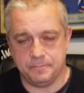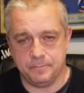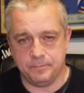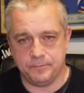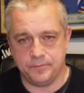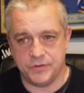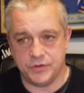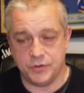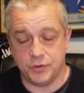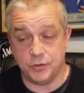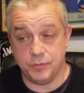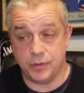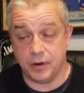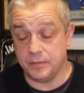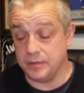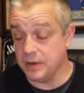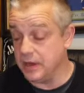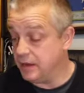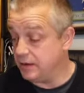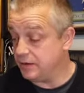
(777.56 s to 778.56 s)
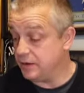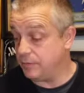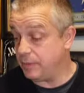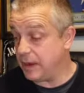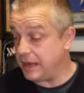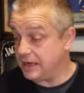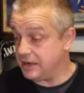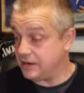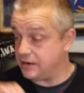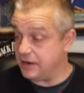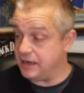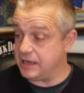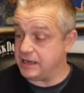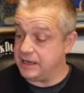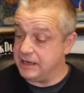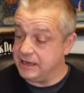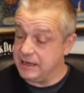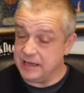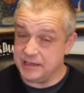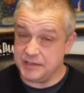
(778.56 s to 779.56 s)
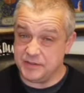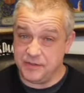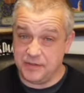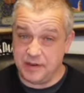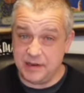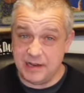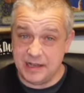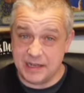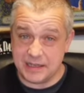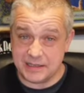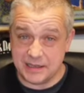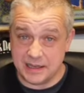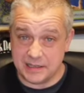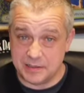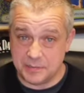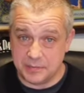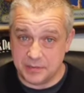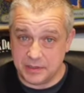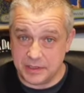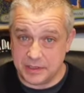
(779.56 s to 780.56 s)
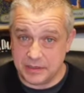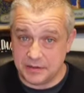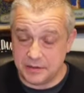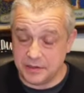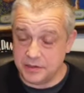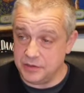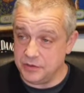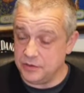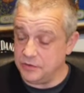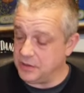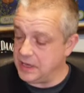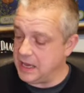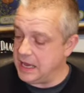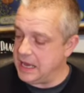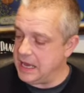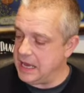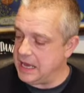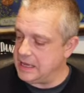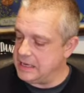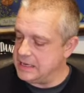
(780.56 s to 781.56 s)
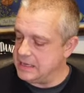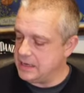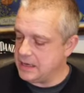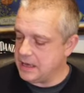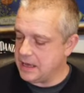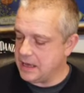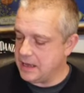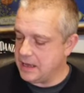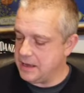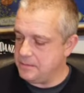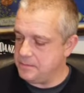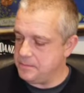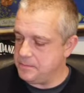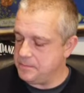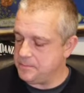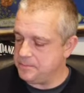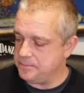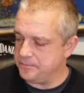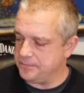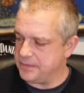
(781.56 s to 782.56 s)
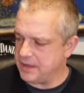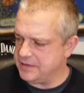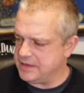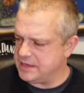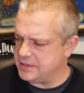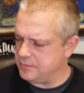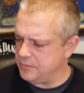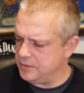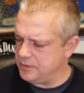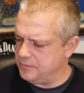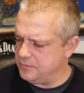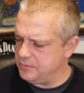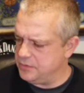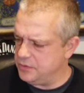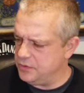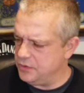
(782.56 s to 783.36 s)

superb. Now, Pike Creek is fairly accessible here in the UK. This one I'm not.